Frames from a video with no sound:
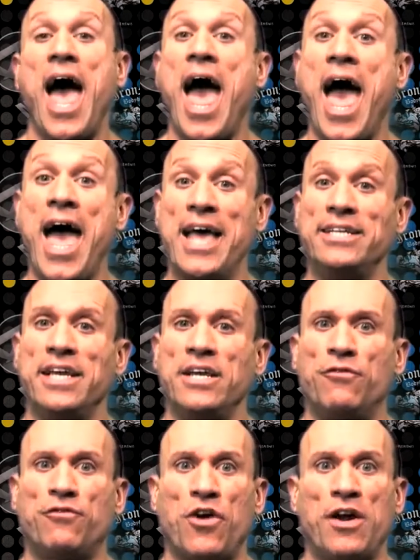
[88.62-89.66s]
And
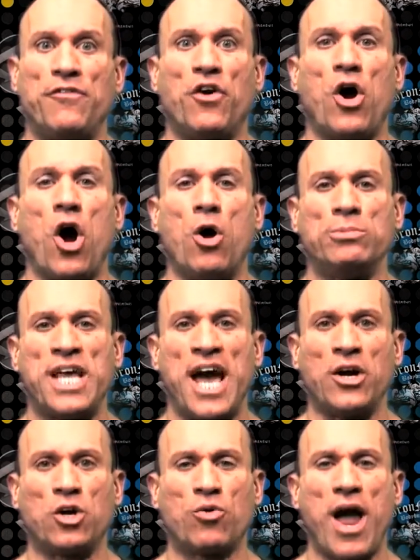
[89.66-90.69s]
in front of her
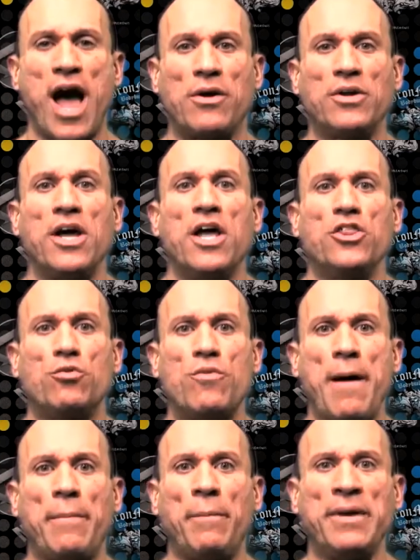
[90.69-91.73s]
hometown crowd, the
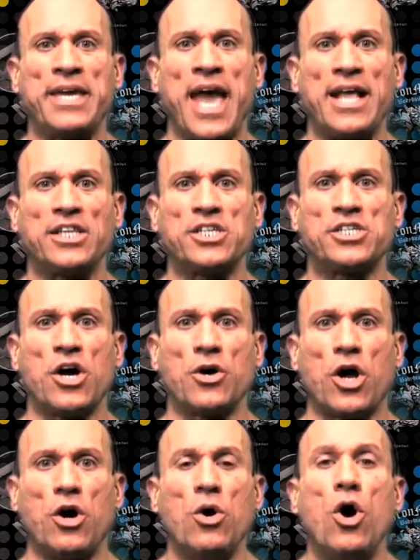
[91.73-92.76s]
rebel Michaela
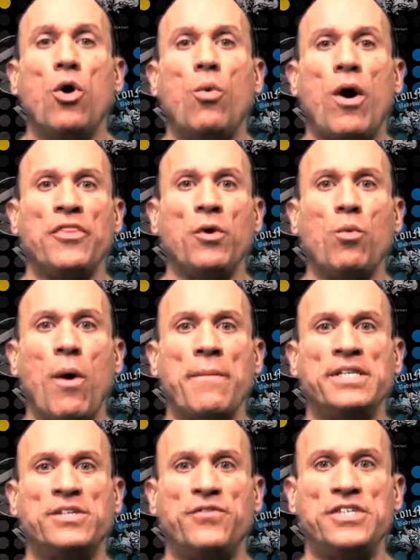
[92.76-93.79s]
Soto won the
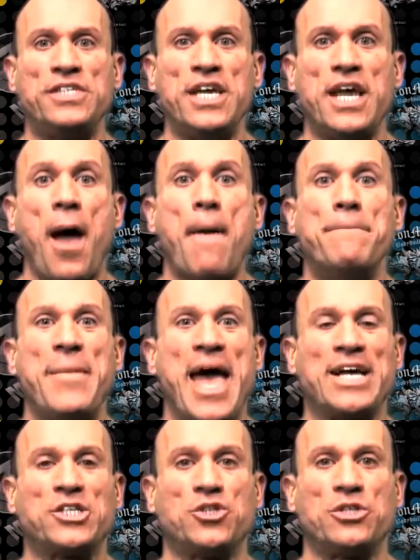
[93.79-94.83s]
Women's Physique
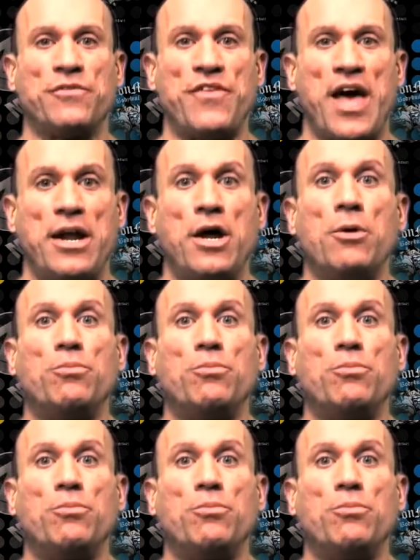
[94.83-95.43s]
Masters event,